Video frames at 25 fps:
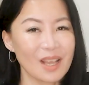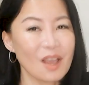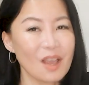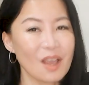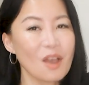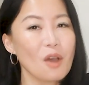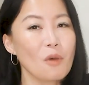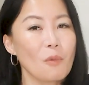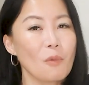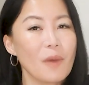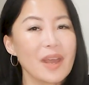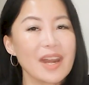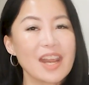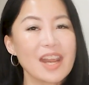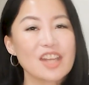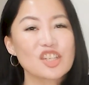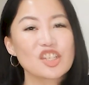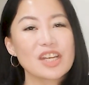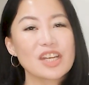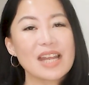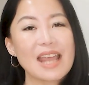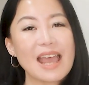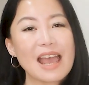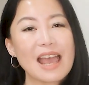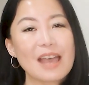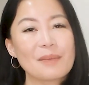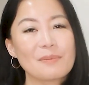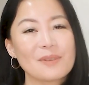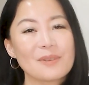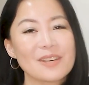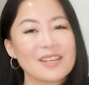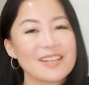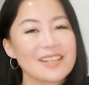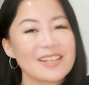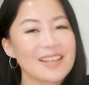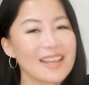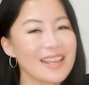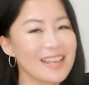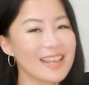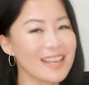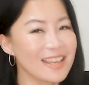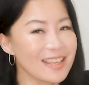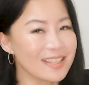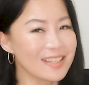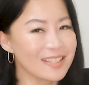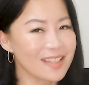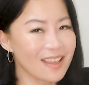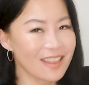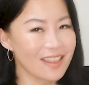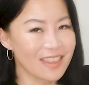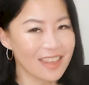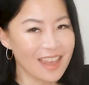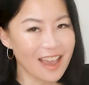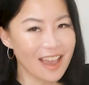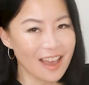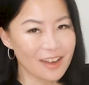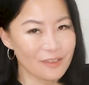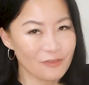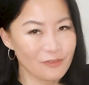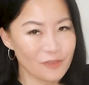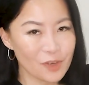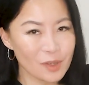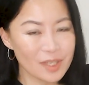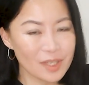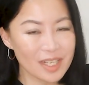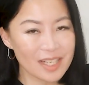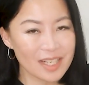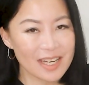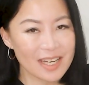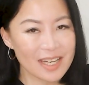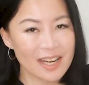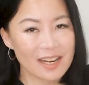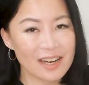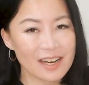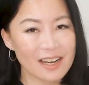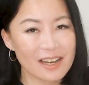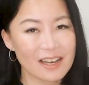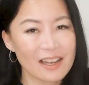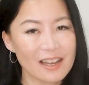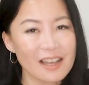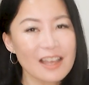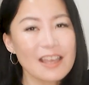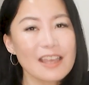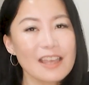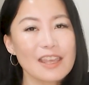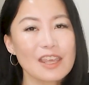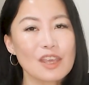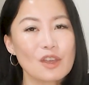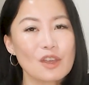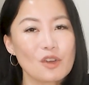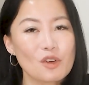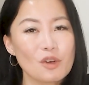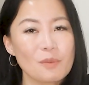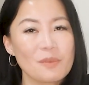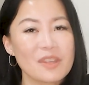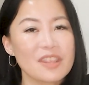What actually happened is the unfiltered data. It could be